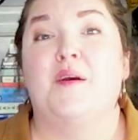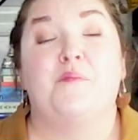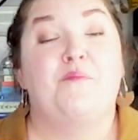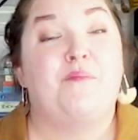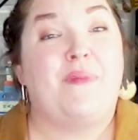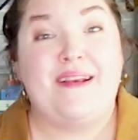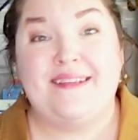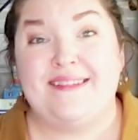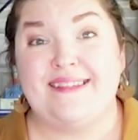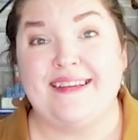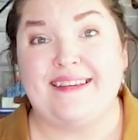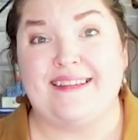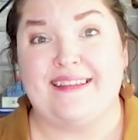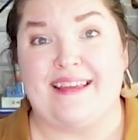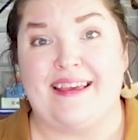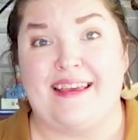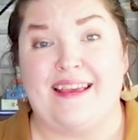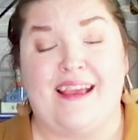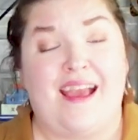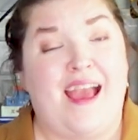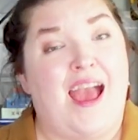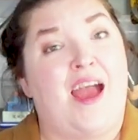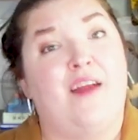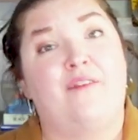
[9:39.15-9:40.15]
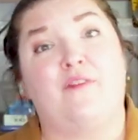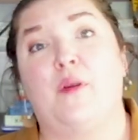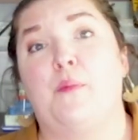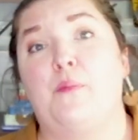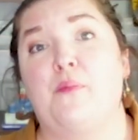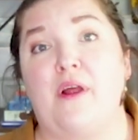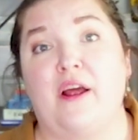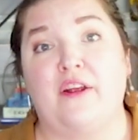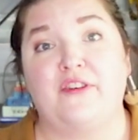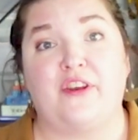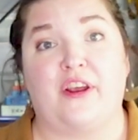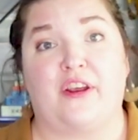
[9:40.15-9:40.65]
Basically, every
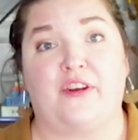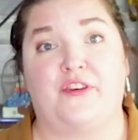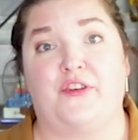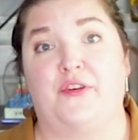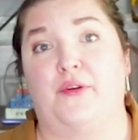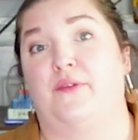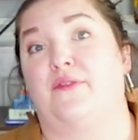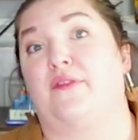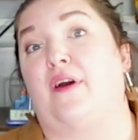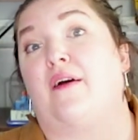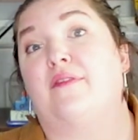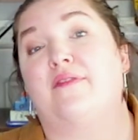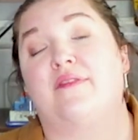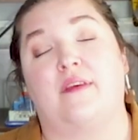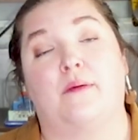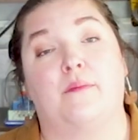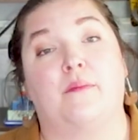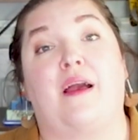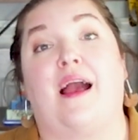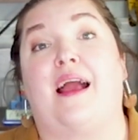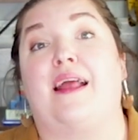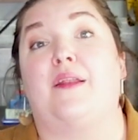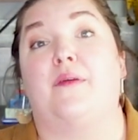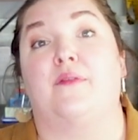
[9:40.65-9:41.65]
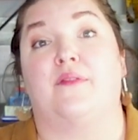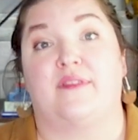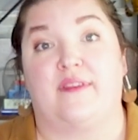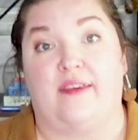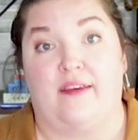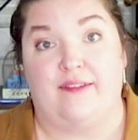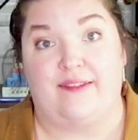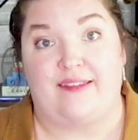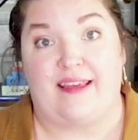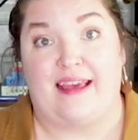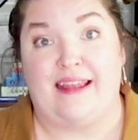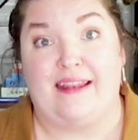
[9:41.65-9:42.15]
project shows off some kind of
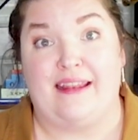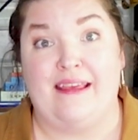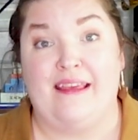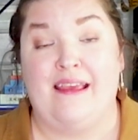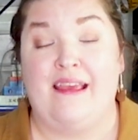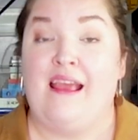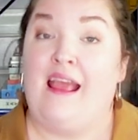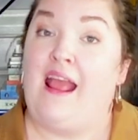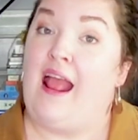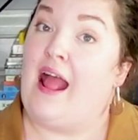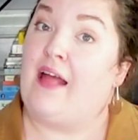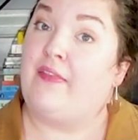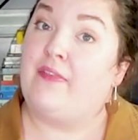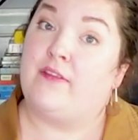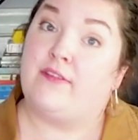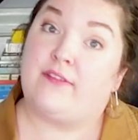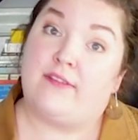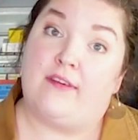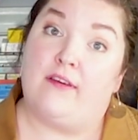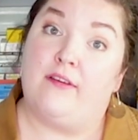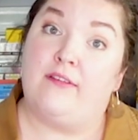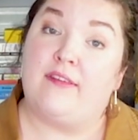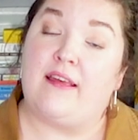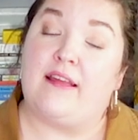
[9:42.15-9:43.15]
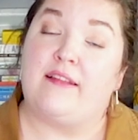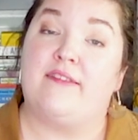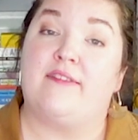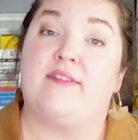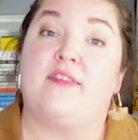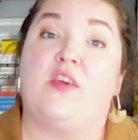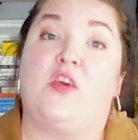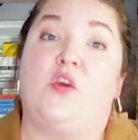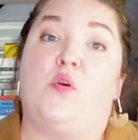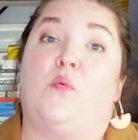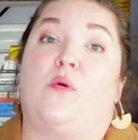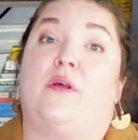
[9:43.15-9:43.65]
skill set, and the skill sets
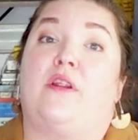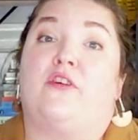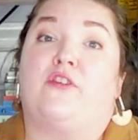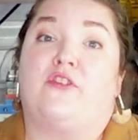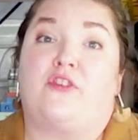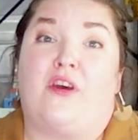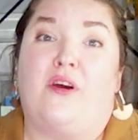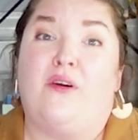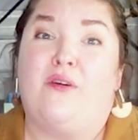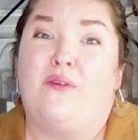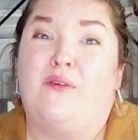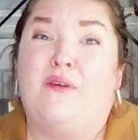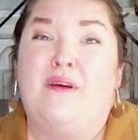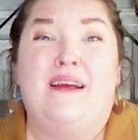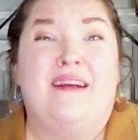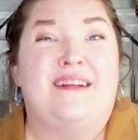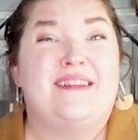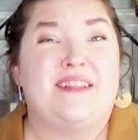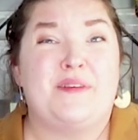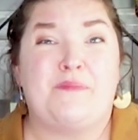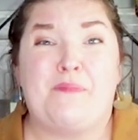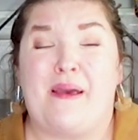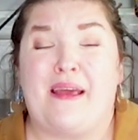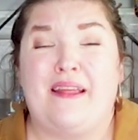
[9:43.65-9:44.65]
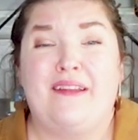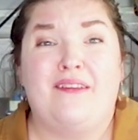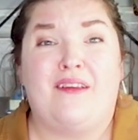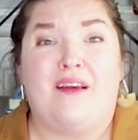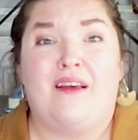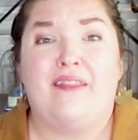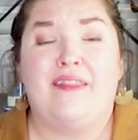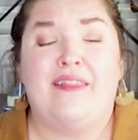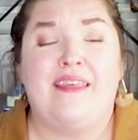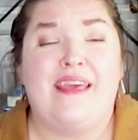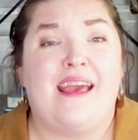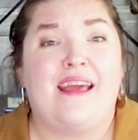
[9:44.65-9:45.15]
that you want to show depend
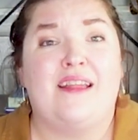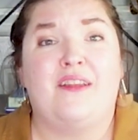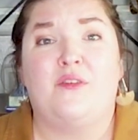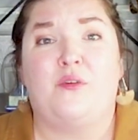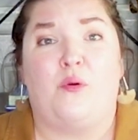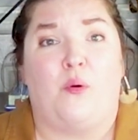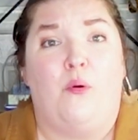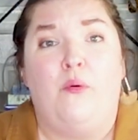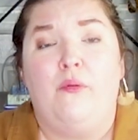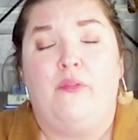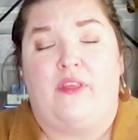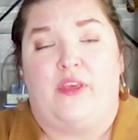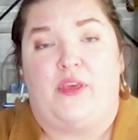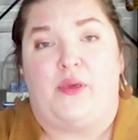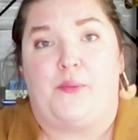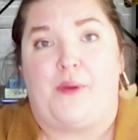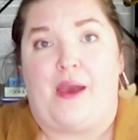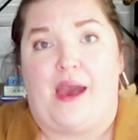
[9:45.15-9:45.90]
on the end goal that you